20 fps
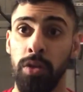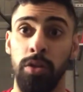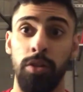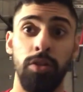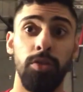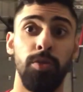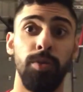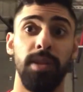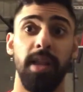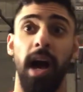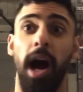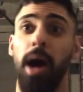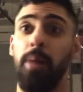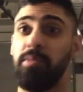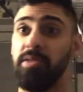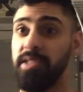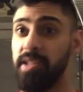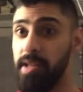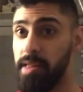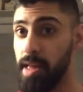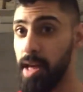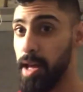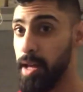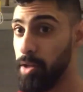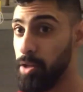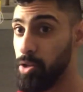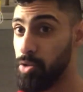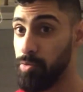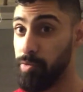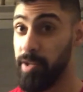you're doing the opposite of that.
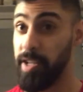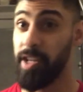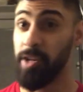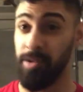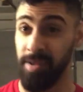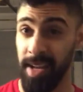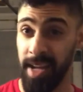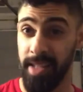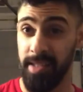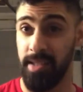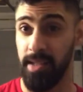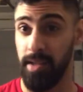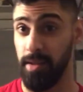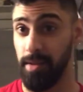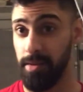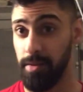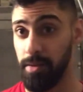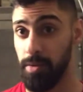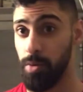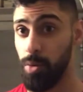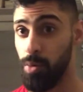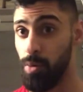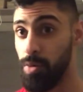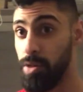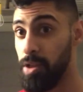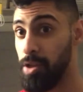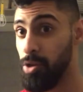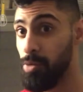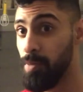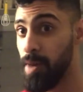You're reconnecting
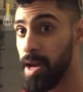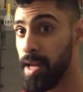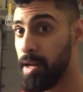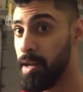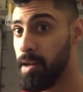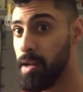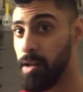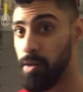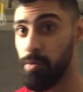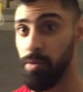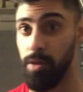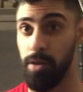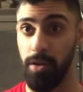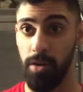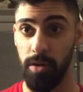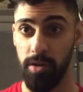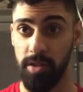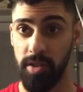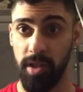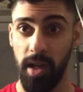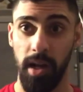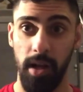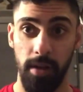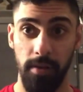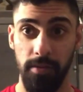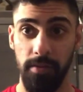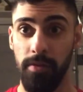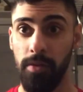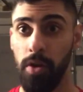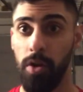with humanity, with
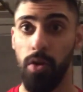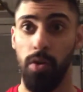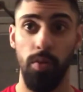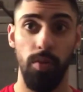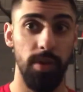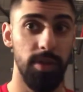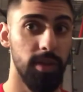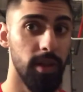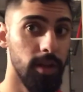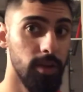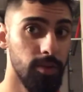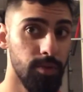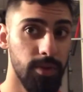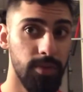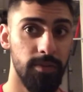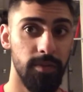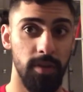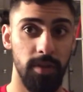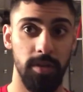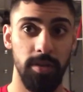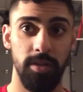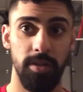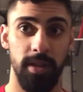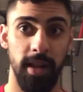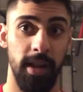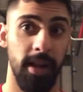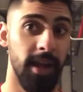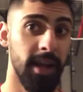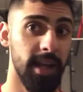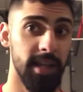yourself, with the universe.
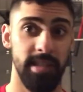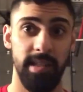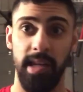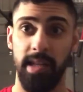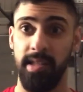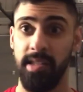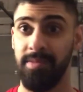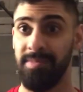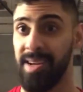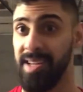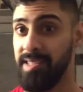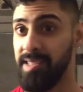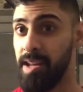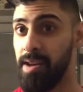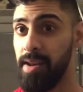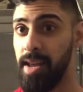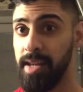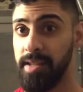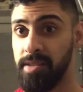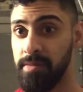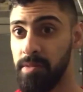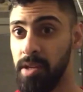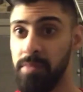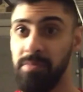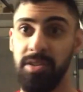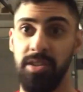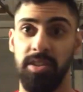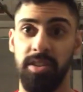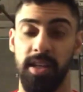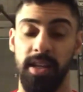Now, like I said, this might sound like some
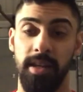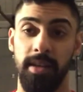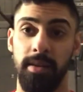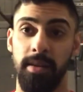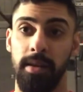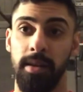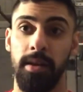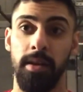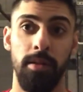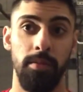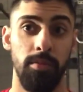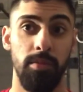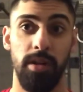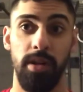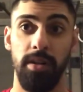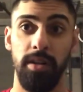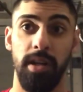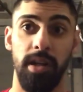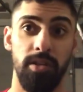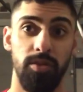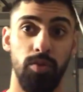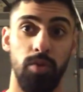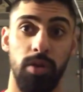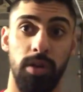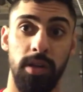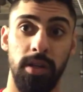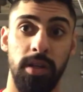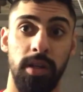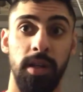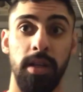hippie shit, but it does
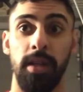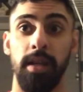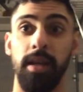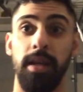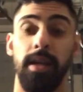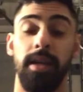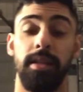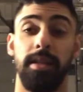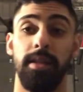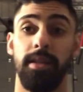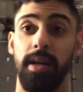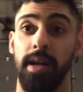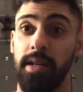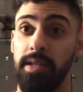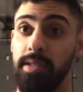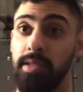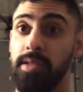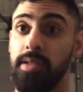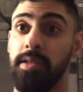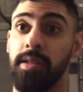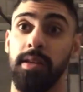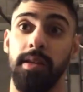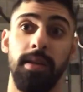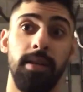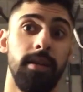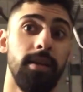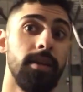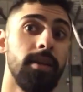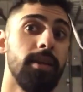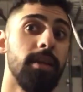work. It does
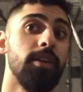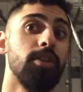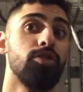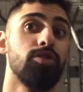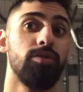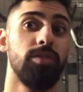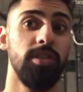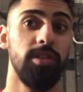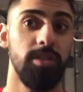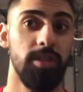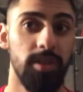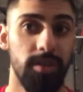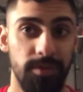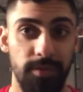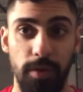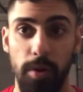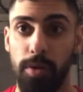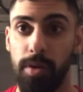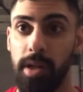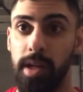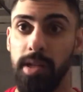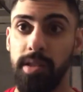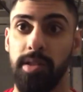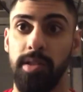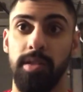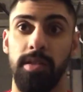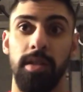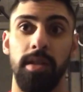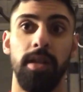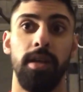increase your
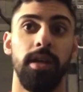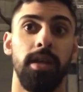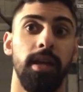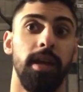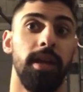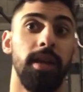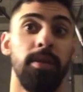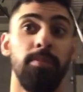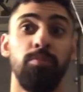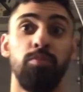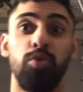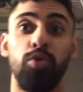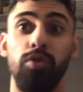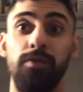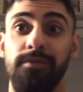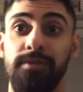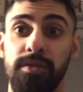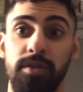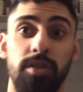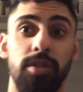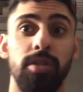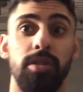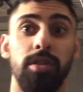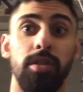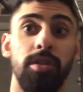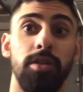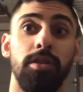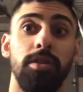focus. It improves